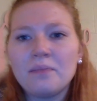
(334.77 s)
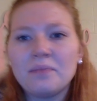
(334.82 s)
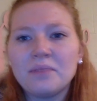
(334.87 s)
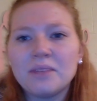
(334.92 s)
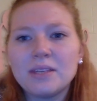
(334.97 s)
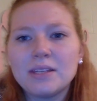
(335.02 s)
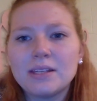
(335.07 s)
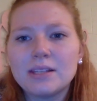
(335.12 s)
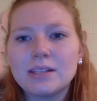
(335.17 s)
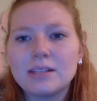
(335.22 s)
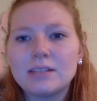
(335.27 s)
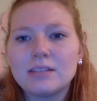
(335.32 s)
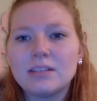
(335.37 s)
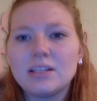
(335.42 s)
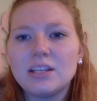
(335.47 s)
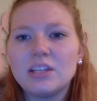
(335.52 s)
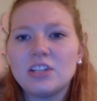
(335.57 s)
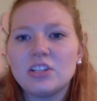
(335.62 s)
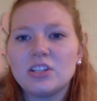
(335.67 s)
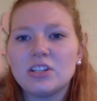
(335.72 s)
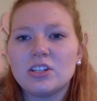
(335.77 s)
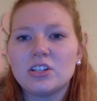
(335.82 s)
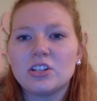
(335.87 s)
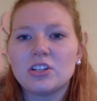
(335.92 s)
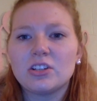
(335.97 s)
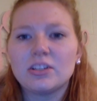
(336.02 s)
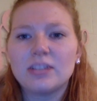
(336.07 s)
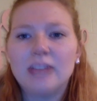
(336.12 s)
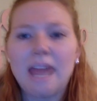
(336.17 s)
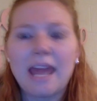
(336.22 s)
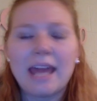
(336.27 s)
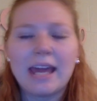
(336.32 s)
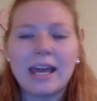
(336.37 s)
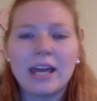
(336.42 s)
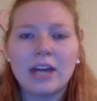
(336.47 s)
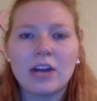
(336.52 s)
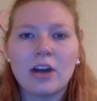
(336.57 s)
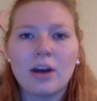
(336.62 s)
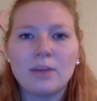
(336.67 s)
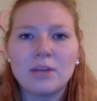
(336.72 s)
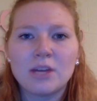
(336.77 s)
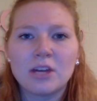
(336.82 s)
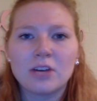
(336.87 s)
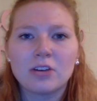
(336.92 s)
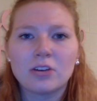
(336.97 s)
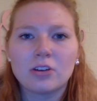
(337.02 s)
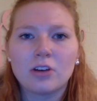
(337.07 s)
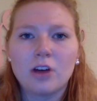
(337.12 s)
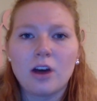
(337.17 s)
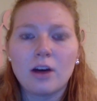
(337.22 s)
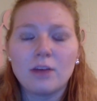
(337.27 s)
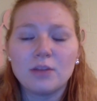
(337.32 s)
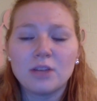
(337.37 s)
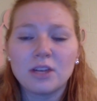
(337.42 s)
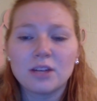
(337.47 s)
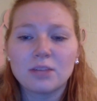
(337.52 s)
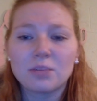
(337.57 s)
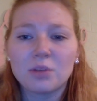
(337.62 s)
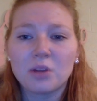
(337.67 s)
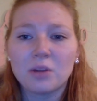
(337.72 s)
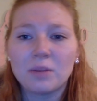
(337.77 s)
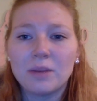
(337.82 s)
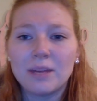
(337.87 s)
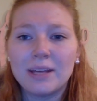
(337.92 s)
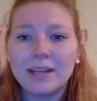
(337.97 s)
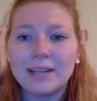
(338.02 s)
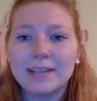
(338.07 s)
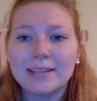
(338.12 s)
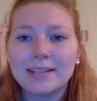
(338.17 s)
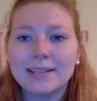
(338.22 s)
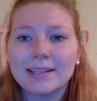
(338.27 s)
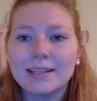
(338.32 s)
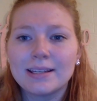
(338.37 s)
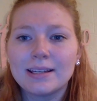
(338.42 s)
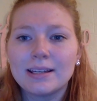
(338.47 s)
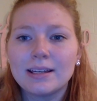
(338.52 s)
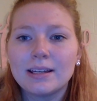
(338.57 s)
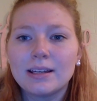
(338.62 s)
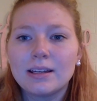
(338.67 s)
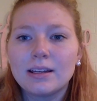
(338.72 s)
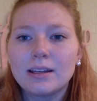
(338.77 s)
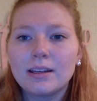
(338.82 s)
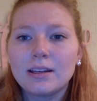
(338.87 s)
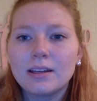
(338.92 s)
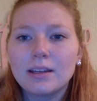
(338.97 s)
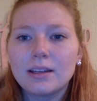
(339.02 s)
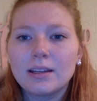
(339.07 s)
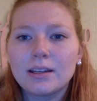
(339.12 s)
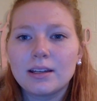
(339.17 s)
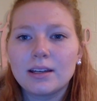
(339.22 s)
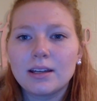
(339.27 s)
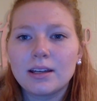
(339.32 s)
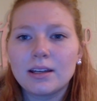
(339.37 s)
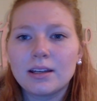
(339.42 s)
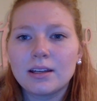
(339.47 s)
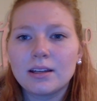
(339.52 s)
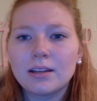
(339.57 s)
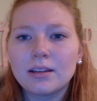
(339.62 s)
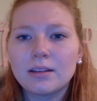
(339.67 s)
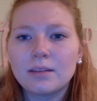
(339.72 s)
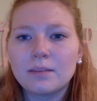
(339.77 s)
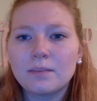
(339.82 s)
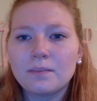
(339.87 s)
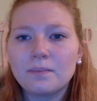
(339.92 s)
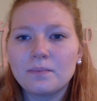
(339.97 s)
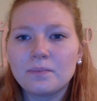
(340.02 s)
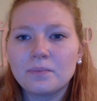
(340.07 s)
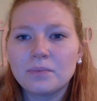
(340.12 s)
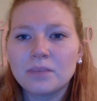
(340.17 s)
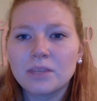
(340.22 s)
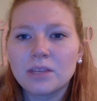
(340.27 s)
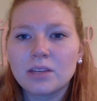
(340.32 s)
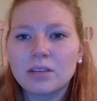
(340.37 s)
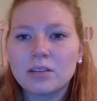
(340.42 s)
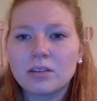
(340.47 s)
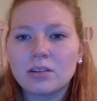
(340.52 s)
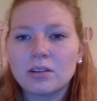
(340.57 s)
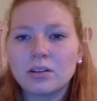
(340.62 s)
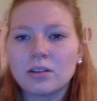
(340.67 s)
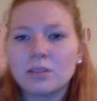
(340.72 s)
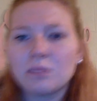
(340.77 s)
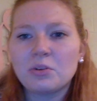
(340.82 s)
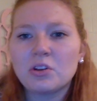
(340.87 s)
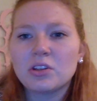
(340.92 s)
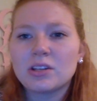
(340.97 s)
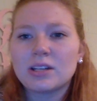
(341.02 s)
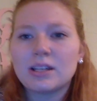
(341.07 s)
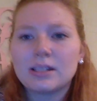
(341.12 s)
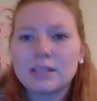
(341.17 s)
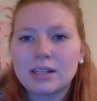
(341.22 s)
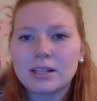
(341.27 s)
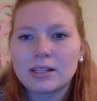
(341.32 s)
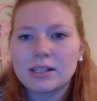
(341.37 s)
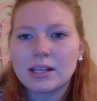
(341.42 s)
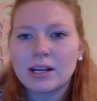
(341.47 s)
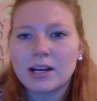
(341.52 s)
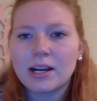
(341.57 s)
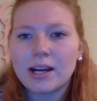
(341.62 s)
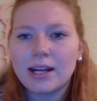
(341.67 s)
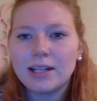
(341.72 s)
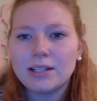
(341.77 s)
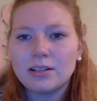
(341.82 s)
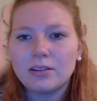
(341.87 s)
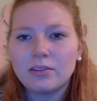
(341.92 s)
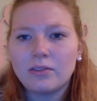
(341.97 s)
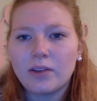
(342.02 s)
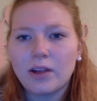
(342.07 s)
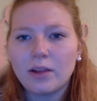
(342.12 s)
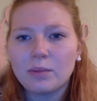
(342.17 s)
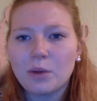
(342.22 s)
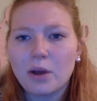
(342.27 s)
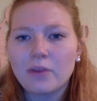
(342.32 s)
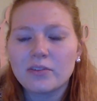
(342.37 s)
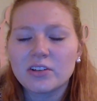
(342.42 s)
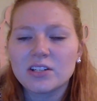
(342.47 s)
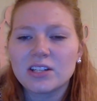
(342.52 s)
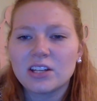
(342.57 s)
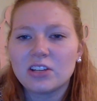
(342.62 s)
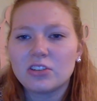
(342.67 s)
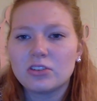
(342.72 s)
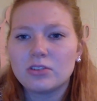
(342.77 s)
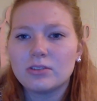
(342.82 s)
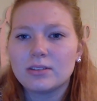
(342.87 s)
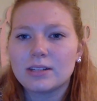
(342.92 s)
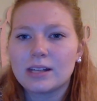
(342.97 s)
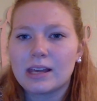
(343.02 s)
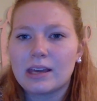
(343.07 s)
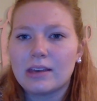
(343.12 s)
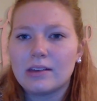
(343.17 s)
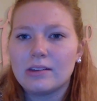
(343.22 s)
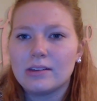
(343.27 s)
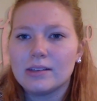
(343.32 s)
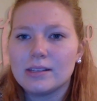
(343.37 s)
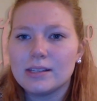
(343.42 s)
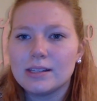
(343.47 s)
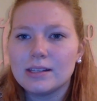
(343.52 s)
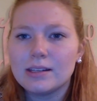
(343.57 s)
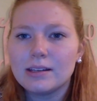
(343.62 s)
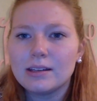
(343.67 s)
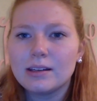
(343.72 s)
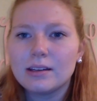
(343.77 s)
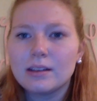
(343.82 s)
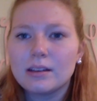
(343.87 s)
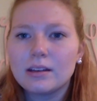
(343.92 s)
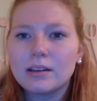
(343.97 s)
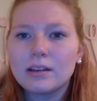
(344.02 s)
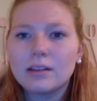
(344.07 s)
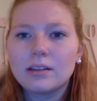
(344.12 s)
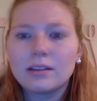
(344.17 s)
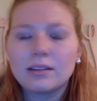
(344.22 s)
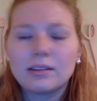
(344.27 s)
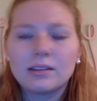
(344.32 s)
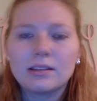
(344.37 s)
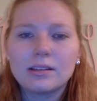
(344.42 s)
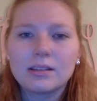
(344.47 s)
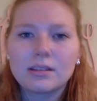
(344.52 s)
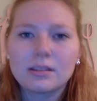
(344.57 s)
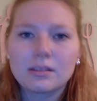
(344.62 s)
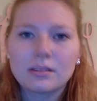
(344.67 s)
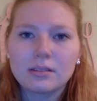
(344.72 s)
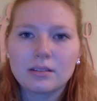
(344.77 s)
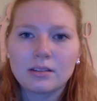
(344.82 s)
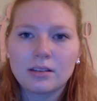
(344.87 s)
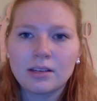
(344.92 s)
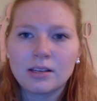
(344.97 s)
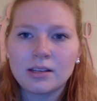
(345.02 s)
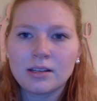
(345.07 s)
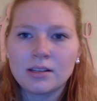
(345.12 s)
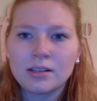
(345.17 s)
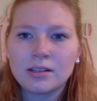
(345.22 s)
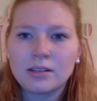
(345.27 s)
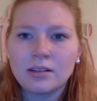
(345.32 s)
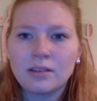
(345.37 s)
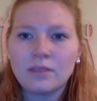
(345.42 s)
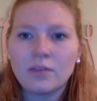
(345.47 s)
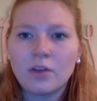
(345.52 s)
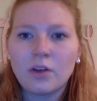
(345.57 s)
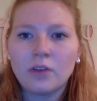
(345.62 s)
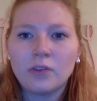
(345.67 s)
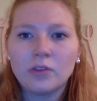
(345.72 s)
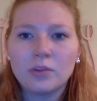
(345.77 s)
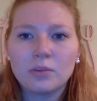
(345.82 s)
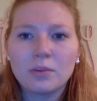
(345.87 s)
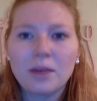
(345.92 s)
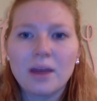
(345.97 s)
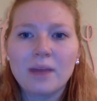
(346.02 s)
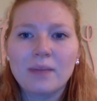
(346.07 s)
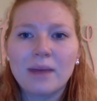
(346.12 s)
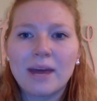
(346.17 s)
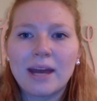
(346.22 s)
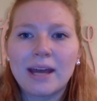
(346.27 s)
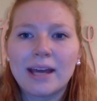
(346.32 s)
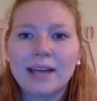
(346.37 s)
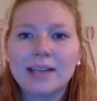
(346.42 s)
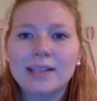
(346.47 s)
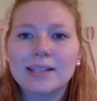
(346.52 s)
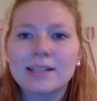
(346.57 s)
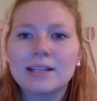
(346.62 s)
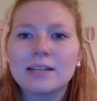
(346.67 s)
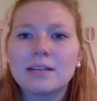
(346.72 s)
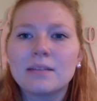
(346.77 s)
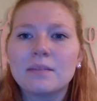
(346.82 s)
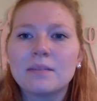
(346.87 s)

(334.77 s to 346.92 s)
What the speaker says: This teaches turn taking and object permanence. Um, they're both necessary to develop conversational skills. This is involved with pragmatics.